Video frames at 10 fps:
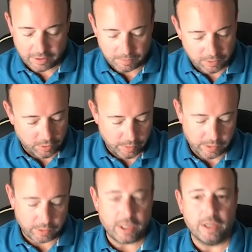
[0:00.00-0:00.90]
I'm sure we
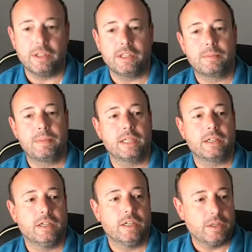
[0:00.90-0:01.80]
all know, there's a big
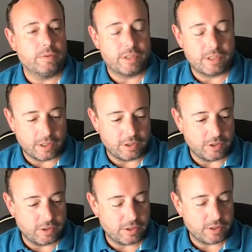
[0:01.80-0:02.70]

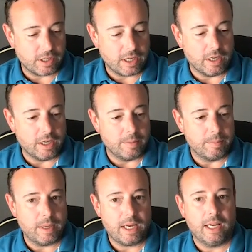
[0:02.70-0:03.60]
resurgence,
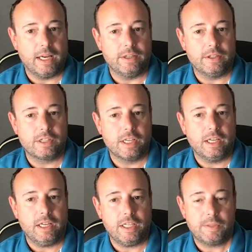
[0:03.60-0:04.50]
and
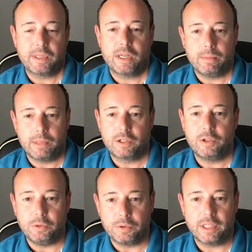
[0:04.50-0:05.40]
it's becoming a
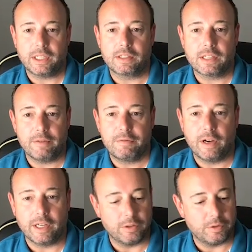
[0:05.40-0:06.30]
cool thing to have
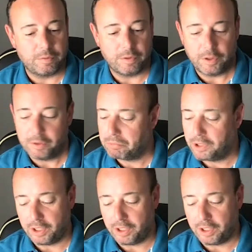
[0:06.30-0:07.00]
vinyl for